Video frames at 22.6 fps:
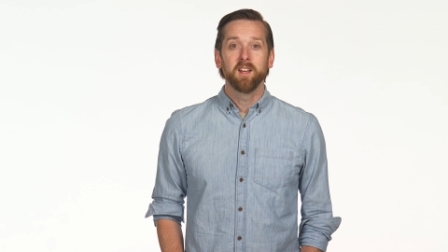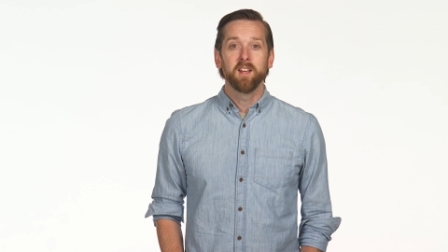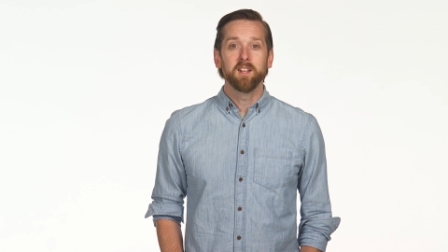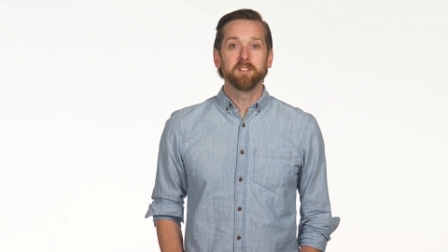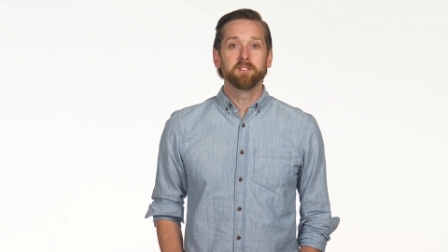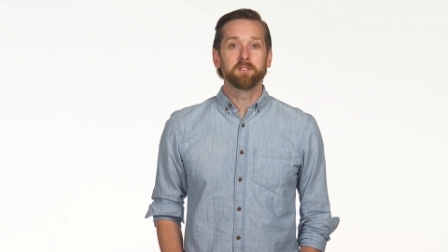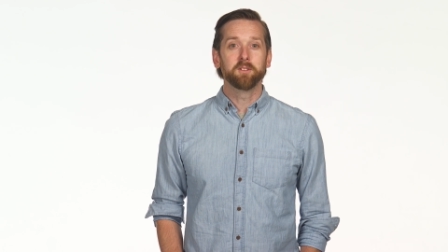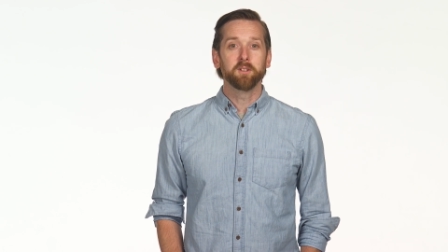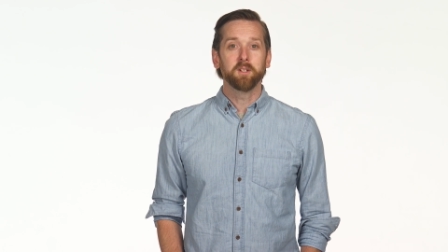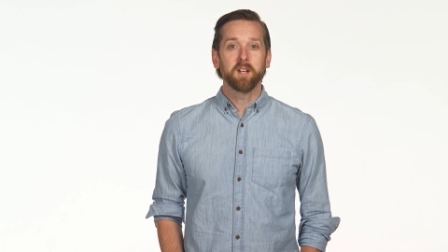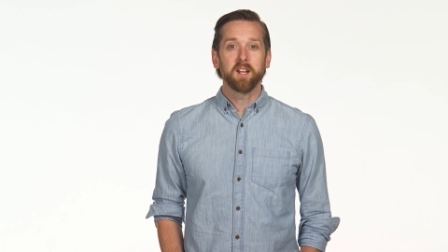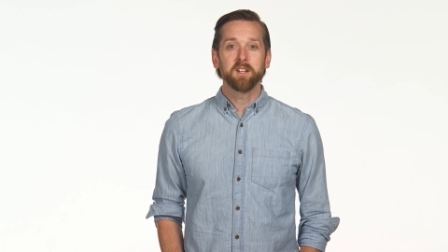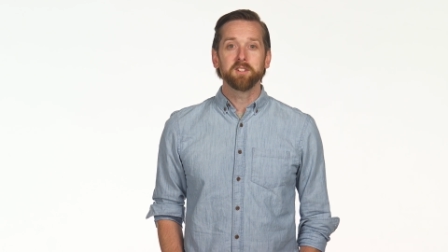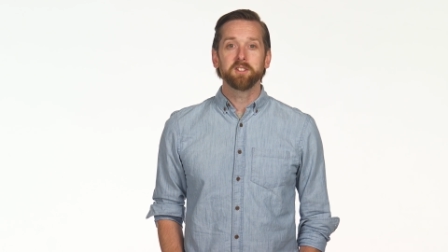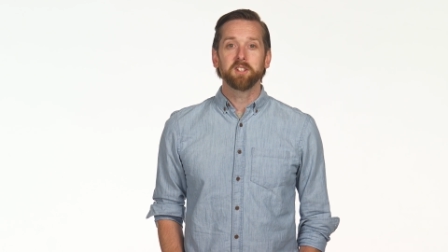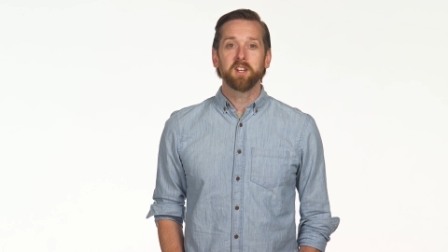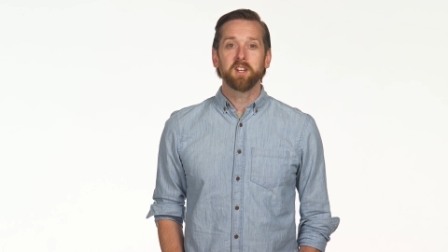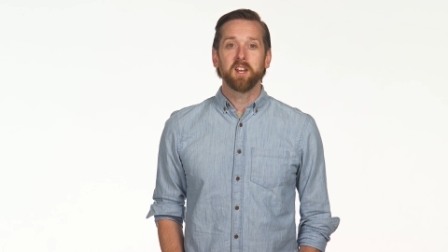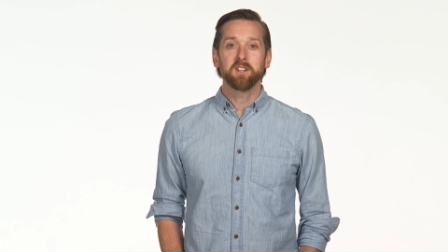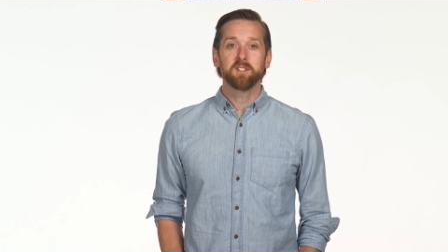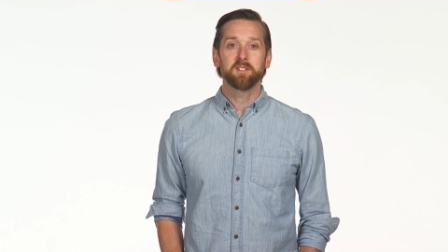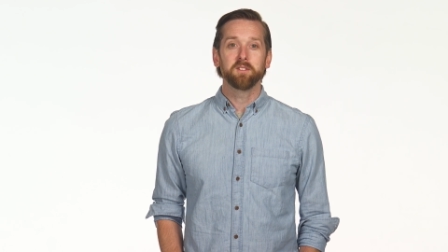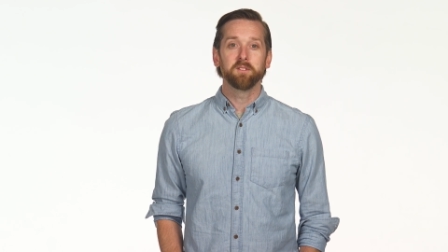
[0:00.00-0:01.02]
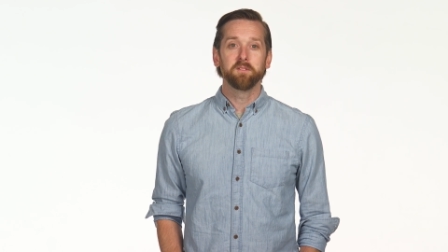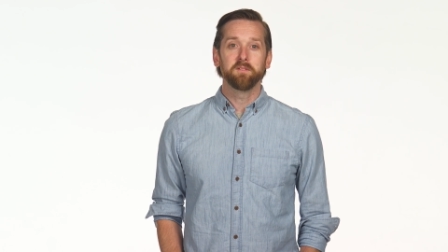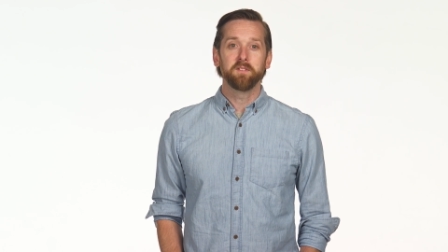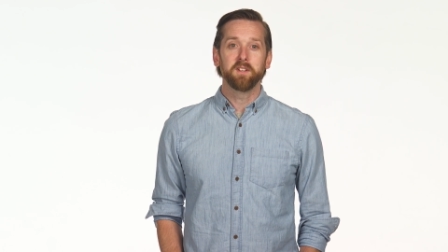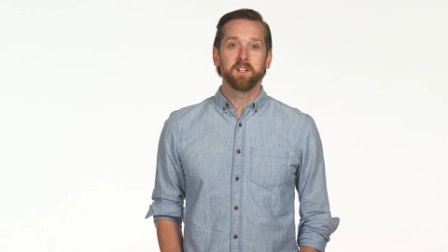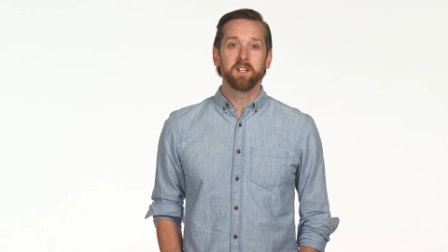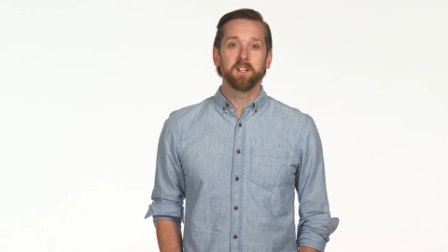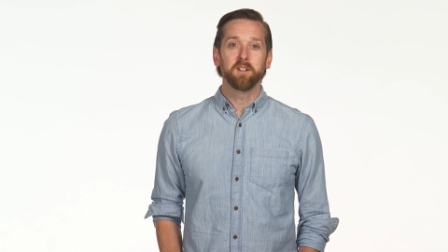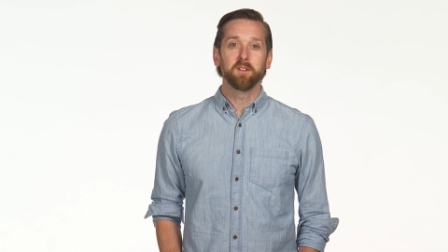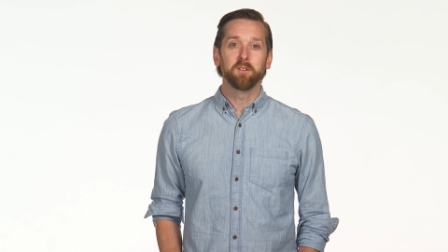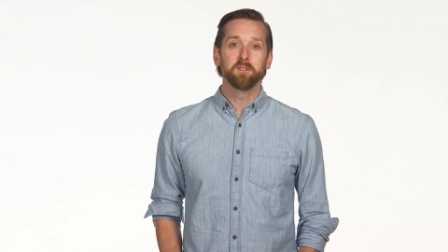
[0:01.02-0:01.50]
is good educational
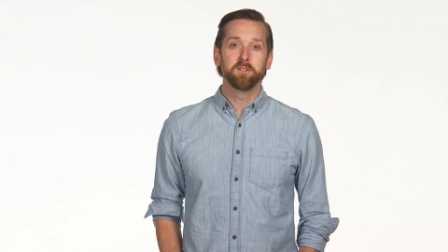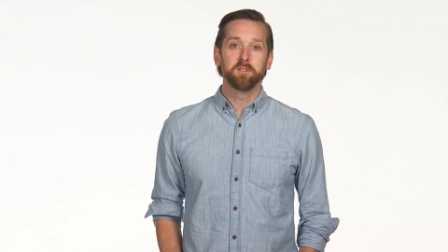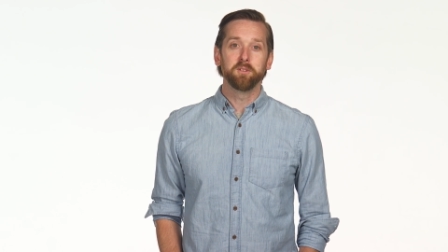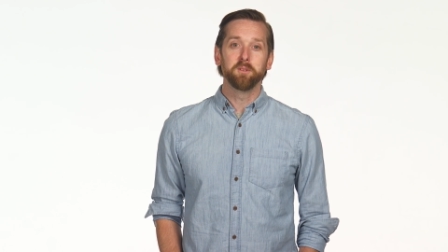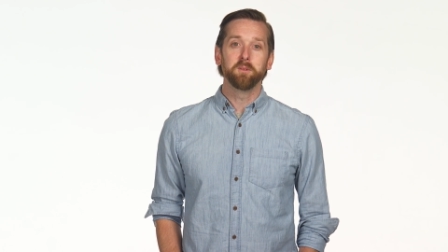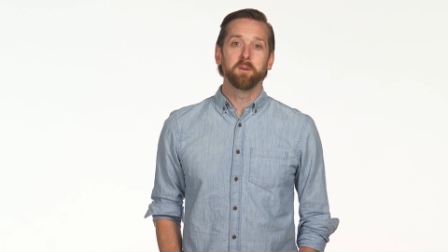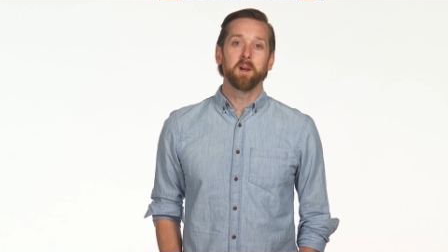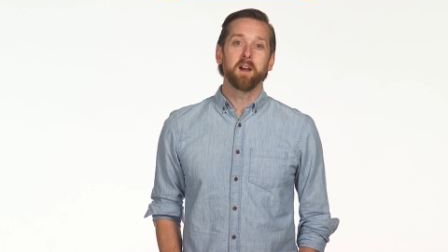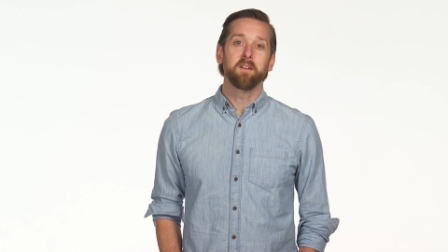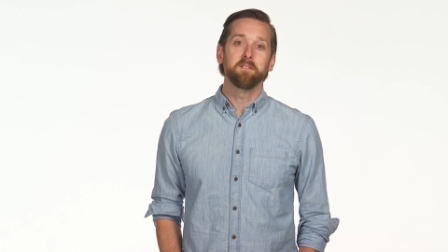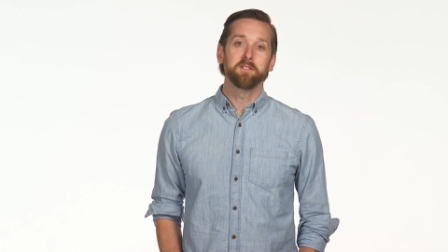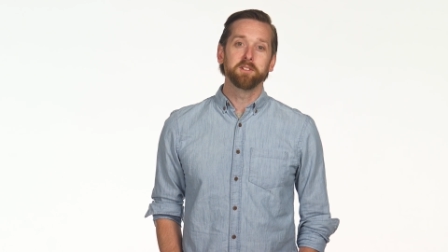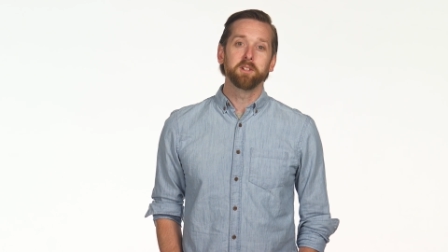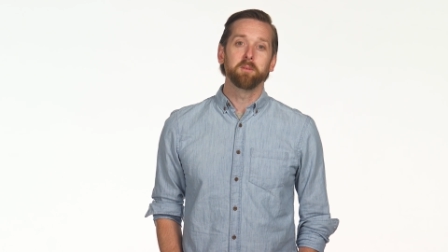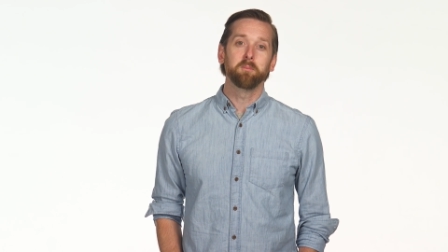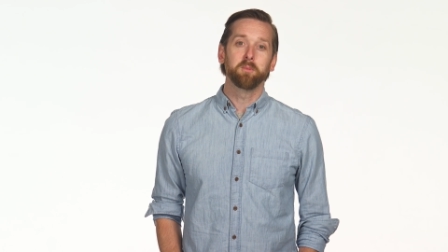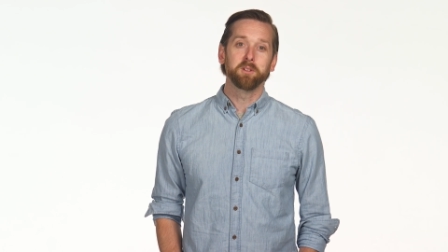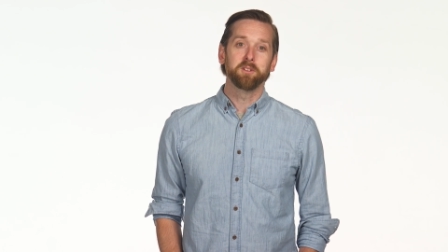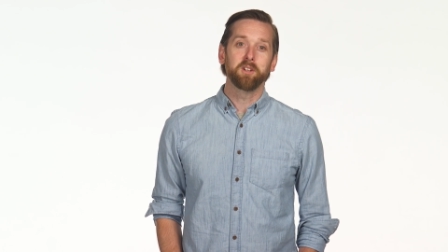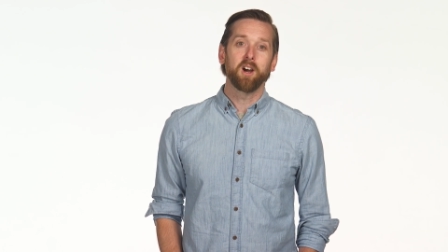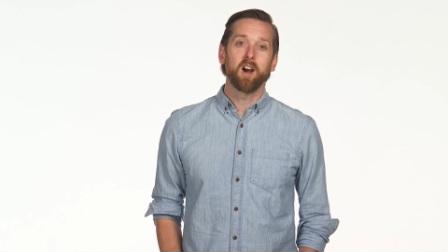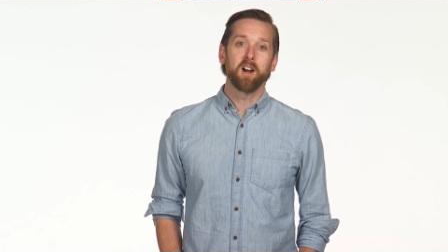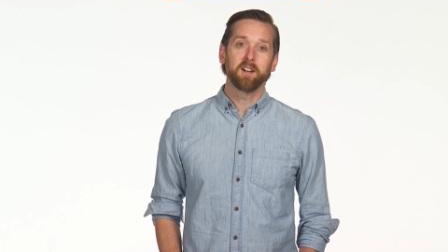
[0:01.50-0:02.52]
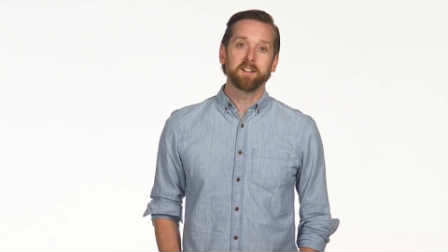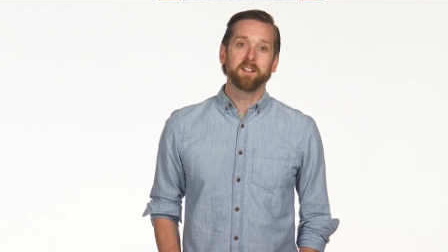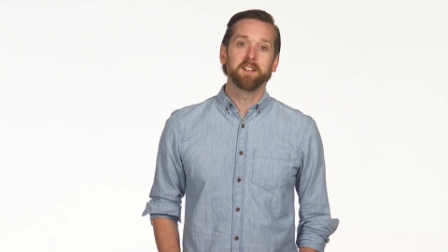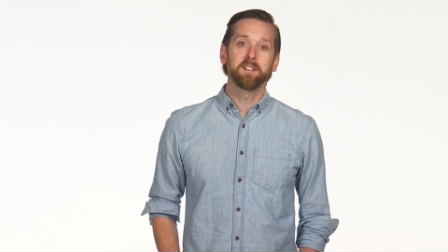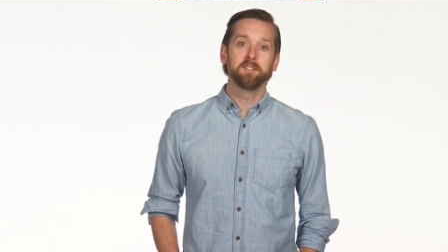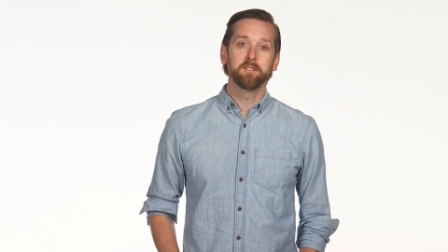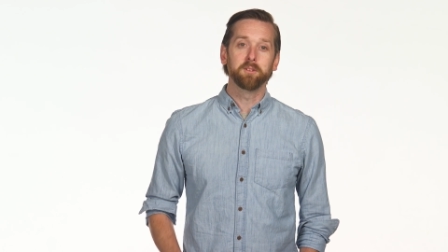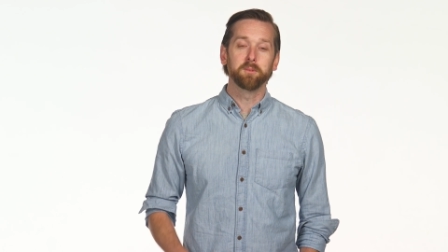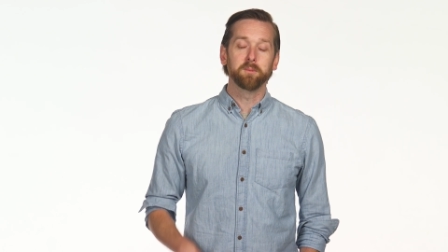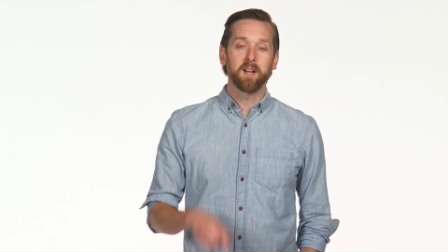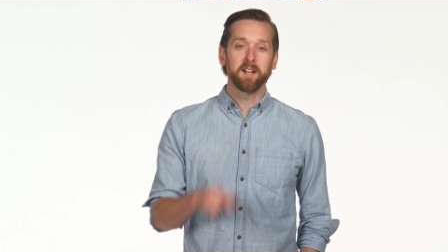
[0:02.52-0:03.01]
videos do have someone talking
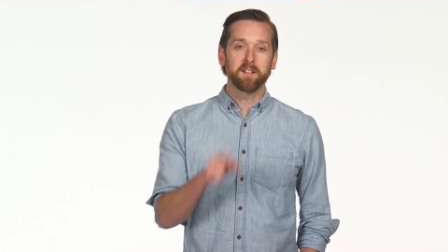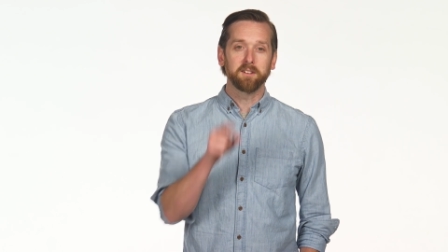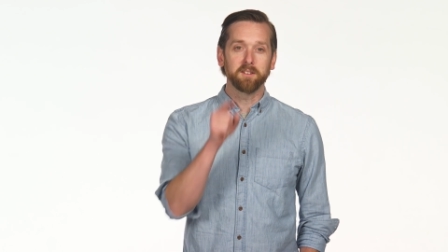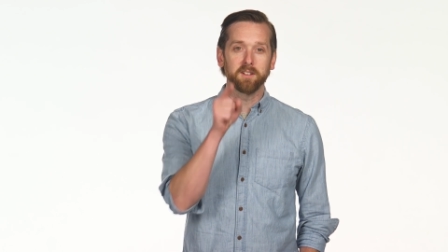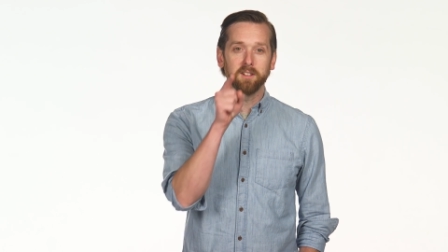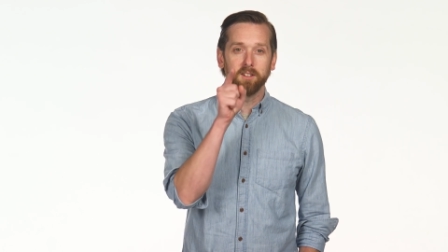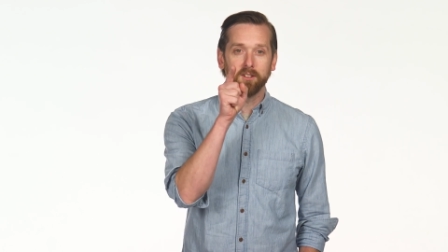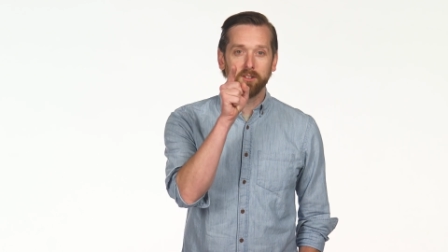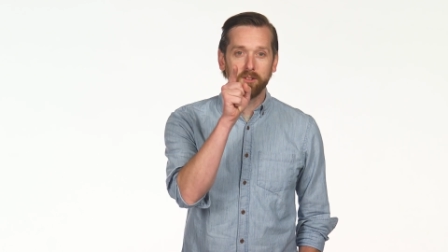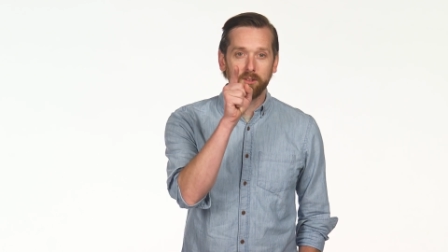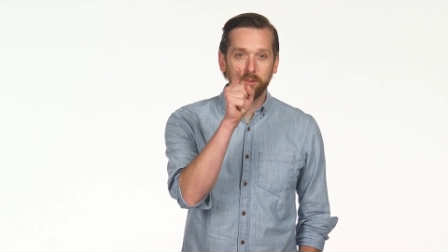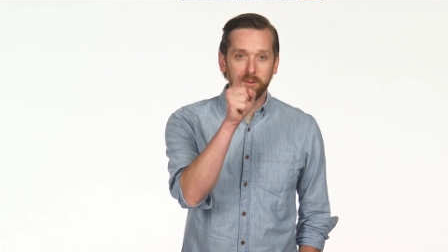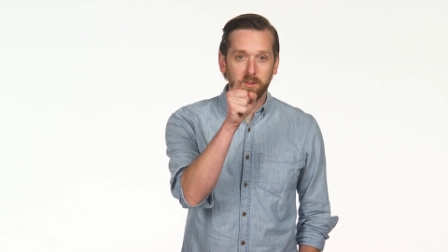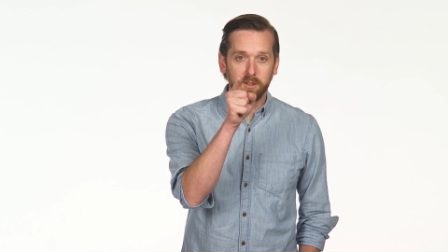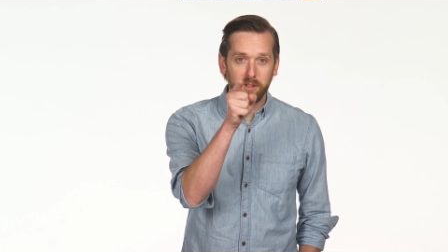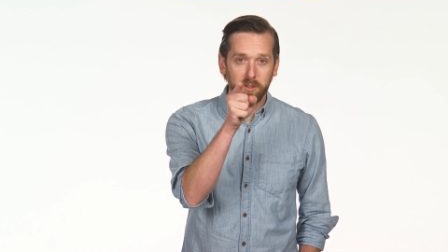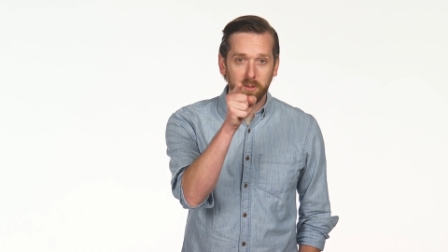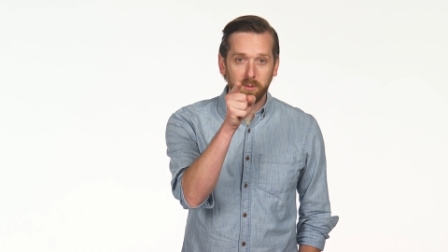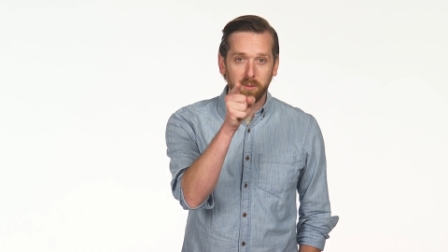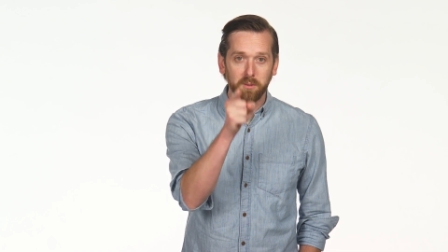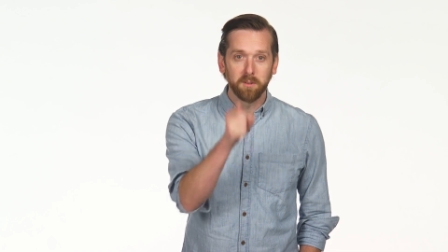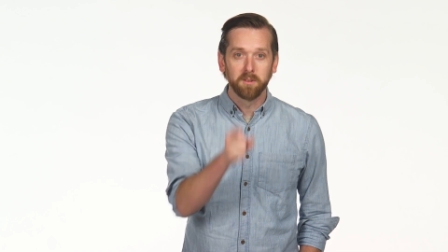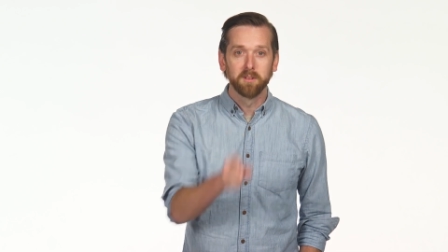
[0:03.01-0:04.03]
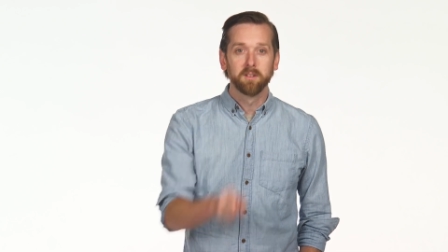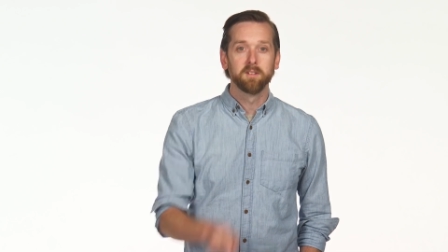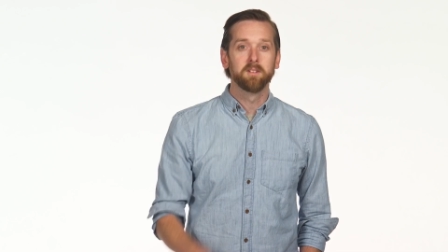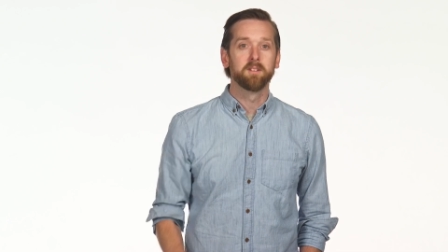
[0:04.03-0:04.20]
directly to you.